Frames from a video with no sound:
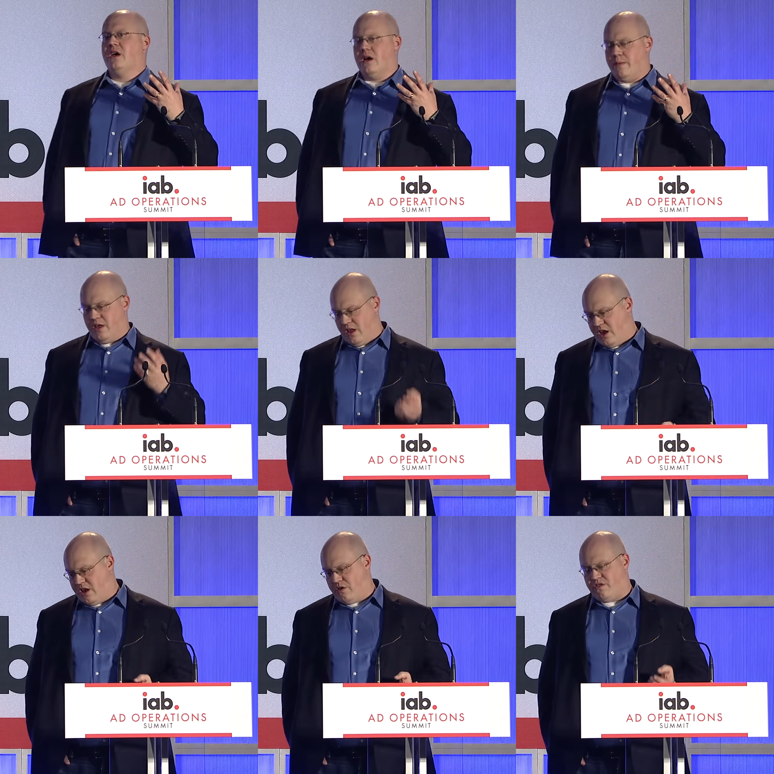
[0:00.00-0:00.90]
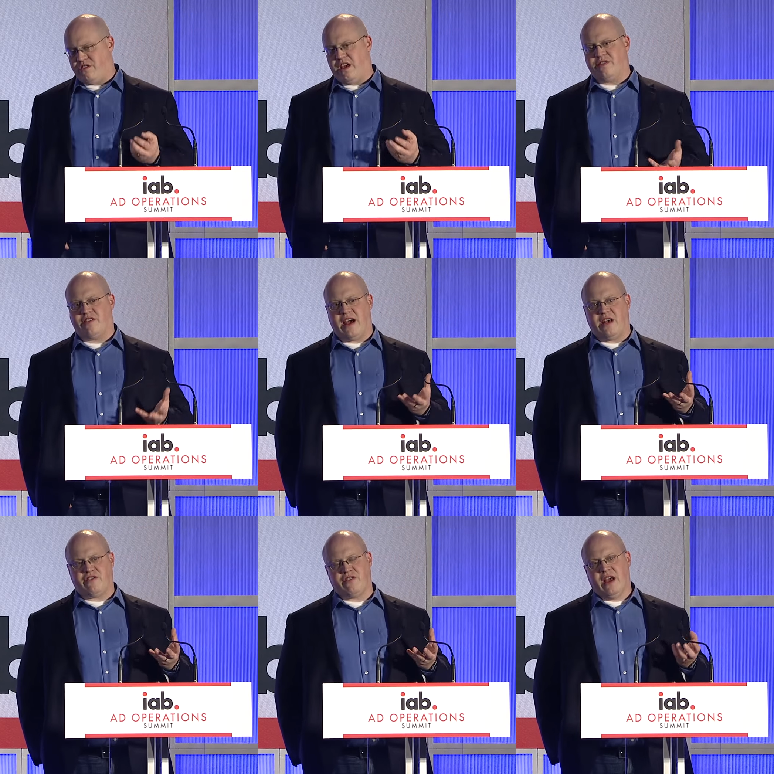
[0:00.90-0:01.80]
ability to use
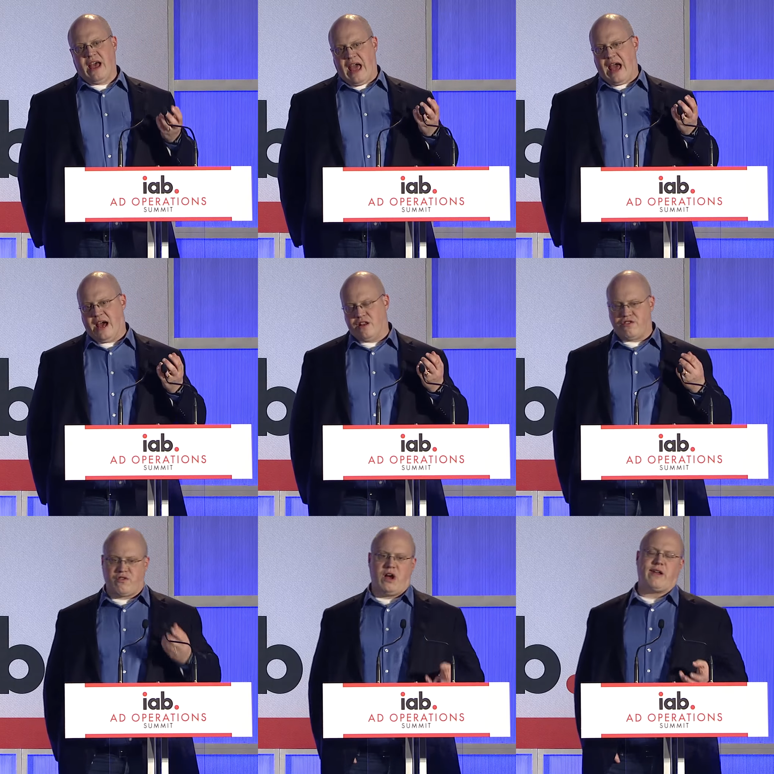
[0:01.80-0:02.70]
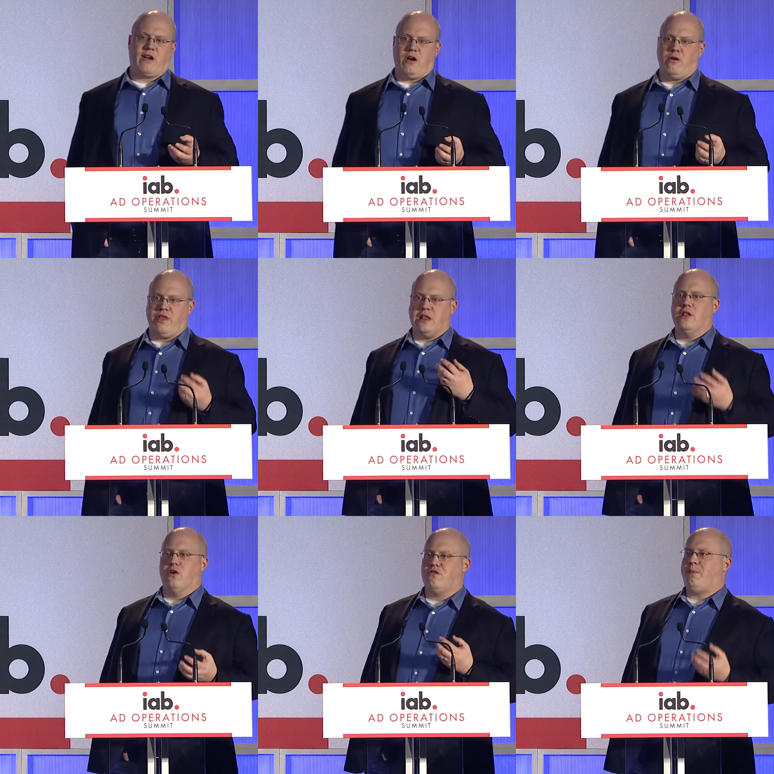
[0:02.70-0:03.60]
CSS, and a structure that
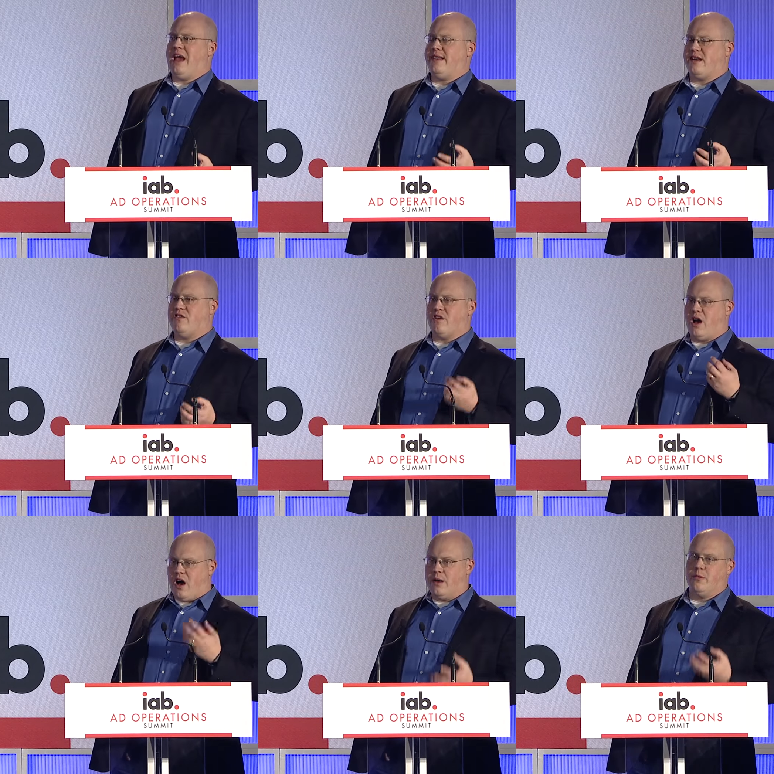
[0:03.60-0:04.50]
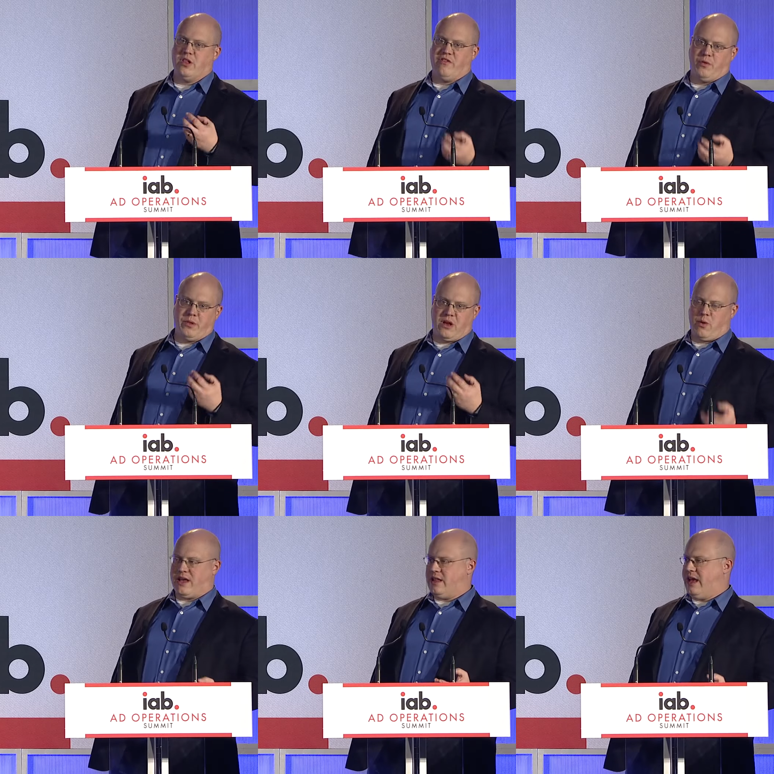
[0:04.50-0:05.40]
loads pages unbelievably
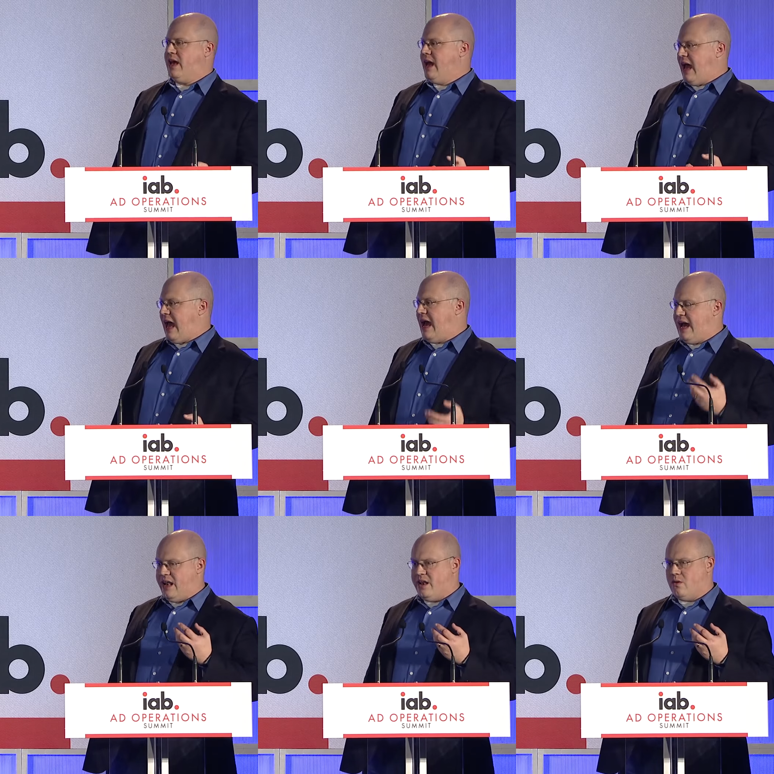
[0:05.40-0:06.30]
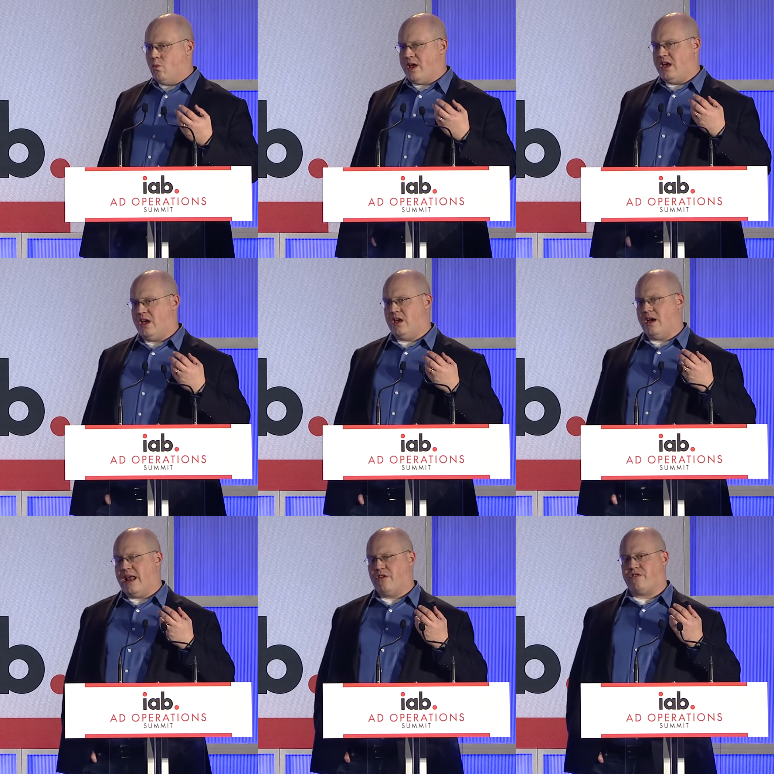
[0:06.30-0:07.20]
quickly and we
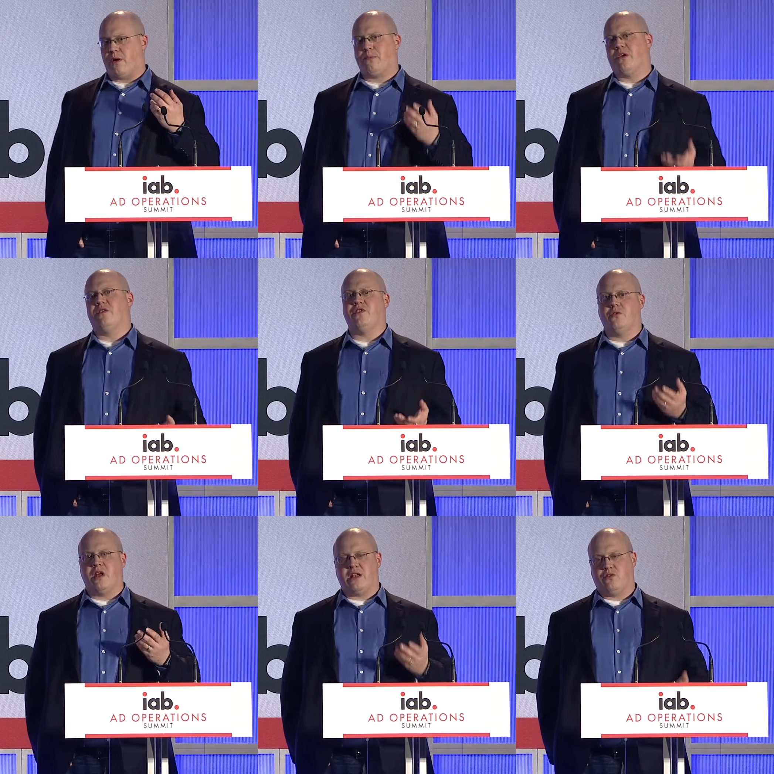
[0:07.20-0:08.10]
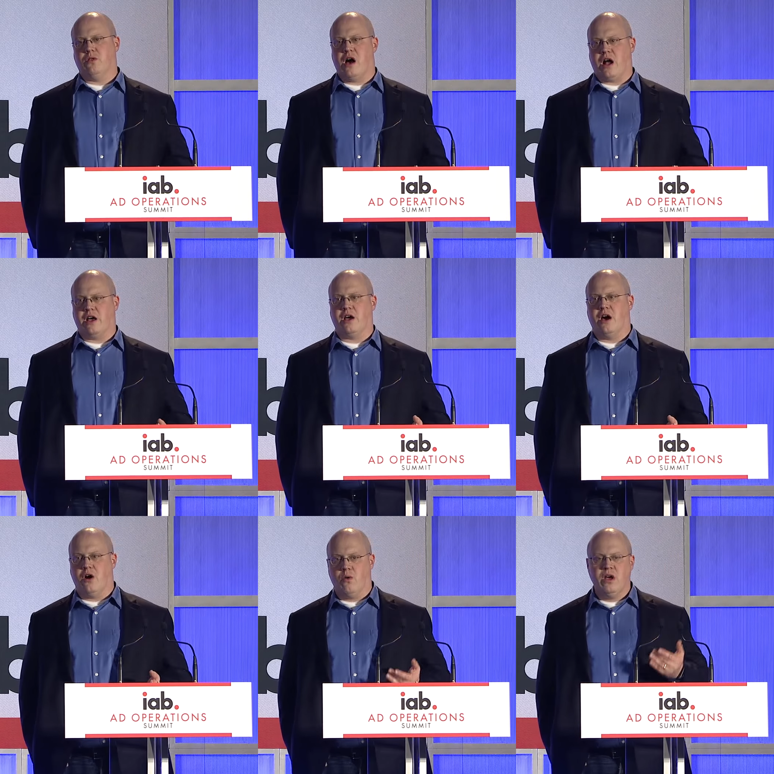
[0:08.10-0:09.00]
announced our preview not too long
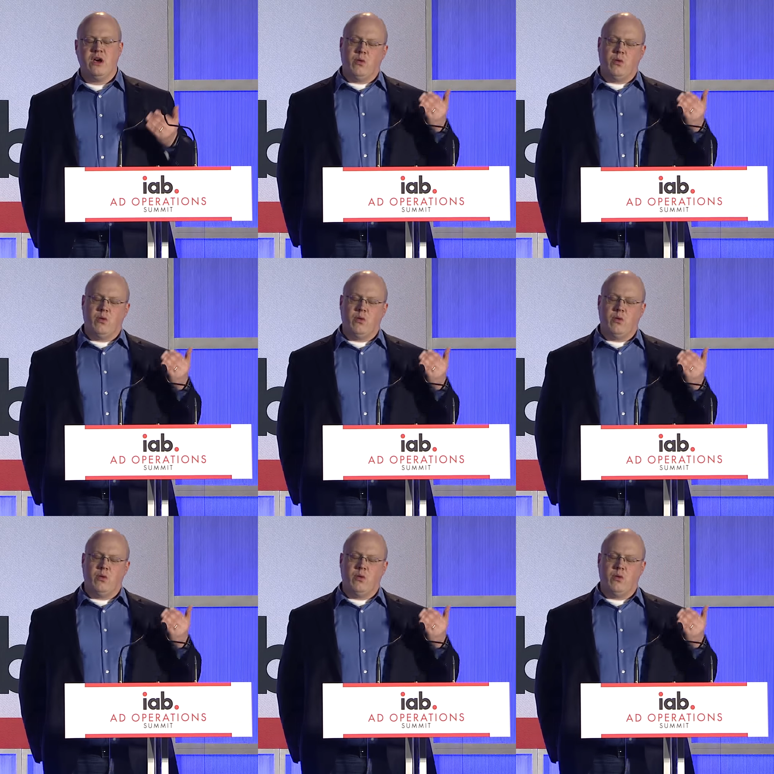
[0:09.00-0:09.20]
ago.